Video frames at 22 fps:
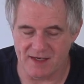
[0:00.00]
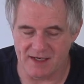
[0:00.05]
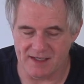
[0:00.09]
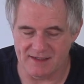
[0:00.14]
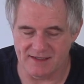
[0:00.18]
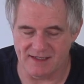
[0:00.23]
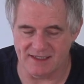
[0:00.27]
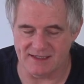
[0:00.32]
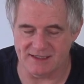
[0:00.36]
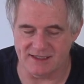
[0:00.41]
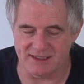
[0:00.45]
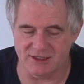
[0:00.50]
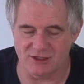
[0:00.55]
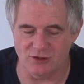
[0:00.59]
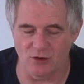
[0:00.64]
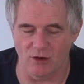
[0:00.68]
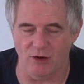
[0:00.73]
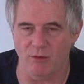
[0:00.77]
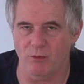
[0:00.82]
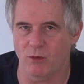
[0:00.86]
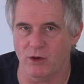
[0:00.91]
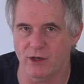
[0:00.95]
this is
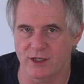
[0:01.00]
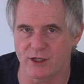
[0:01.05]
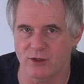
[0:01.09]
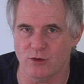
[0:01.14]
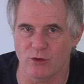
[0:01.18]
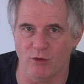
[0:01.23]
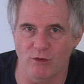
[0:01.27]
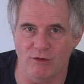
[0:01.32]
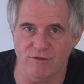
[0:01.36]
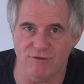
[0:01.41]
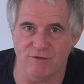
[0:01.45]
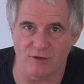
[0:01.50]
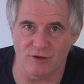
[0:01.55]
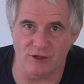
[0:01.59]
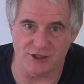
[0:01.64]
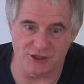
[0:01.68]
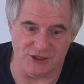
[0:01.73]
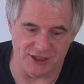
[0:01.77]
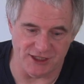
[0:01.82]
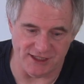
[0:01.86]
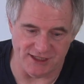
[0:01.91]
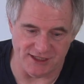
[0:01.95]
not what you call full of
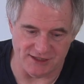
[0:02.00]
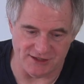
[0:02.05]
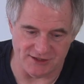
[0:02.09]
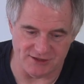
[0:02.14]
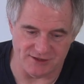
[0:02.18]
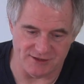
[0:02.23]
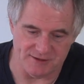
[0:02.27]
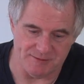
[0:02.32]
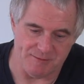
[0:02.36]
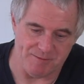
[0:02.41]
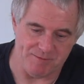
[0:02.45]
cheese.